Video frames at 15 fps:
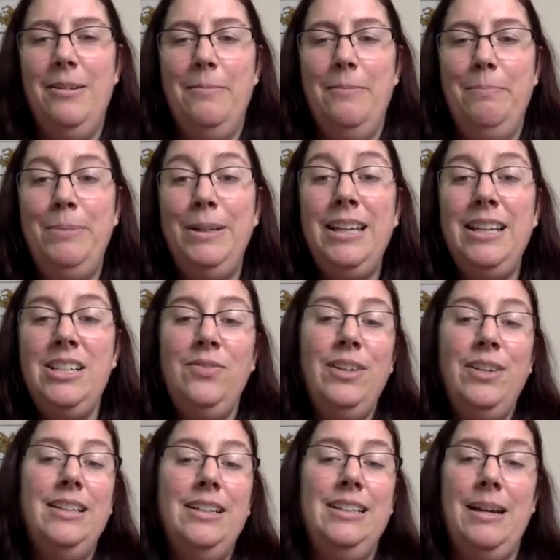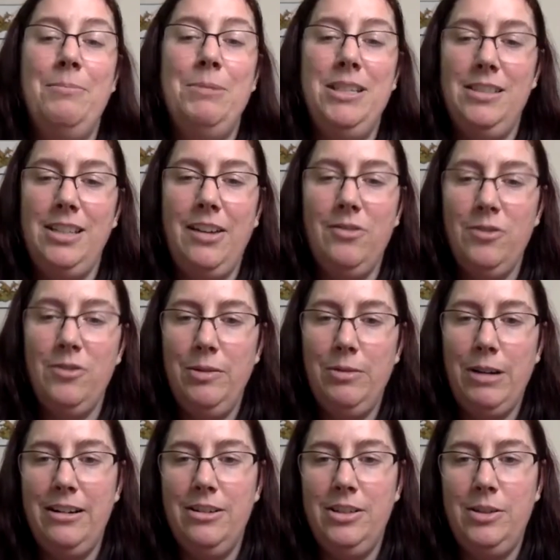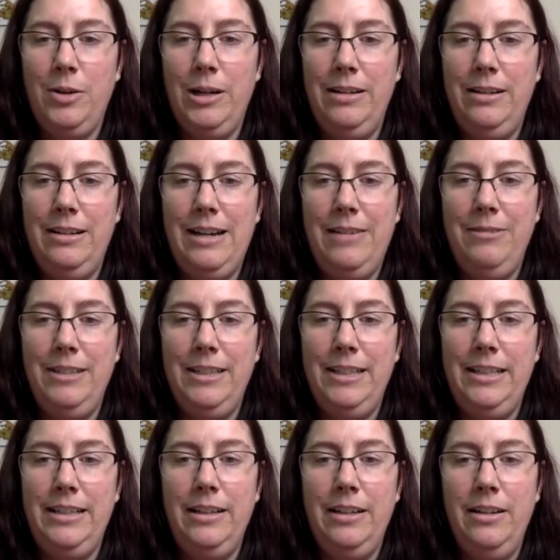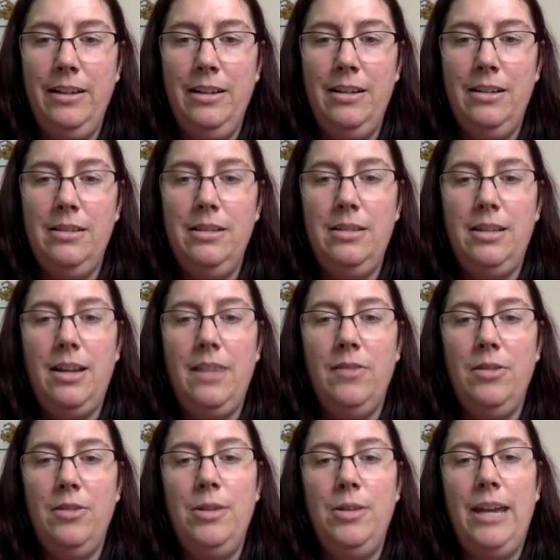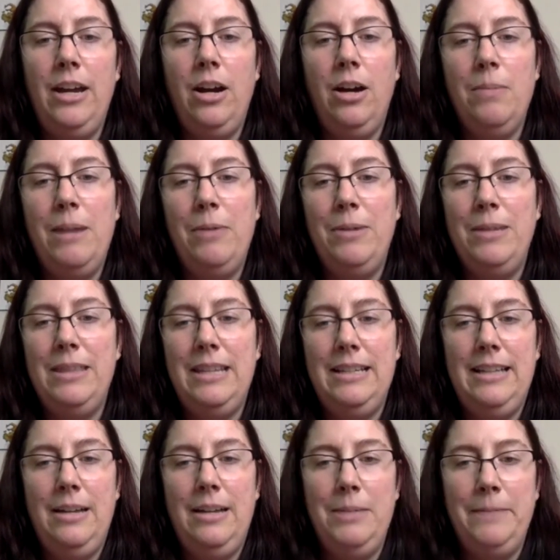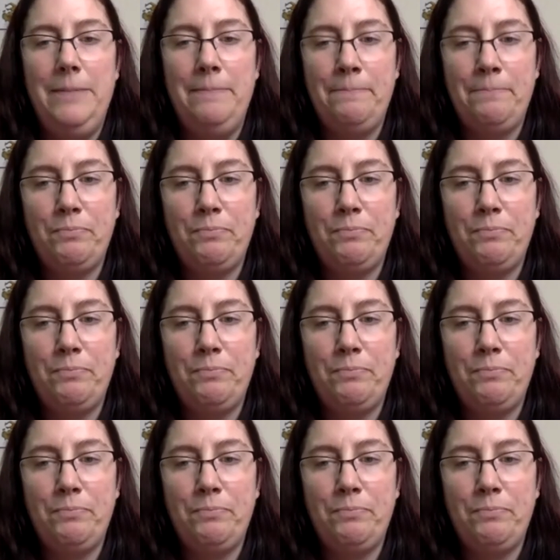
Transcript: but that's fun. And I'm a discovery writer, so I really discover who they are by what they tell me.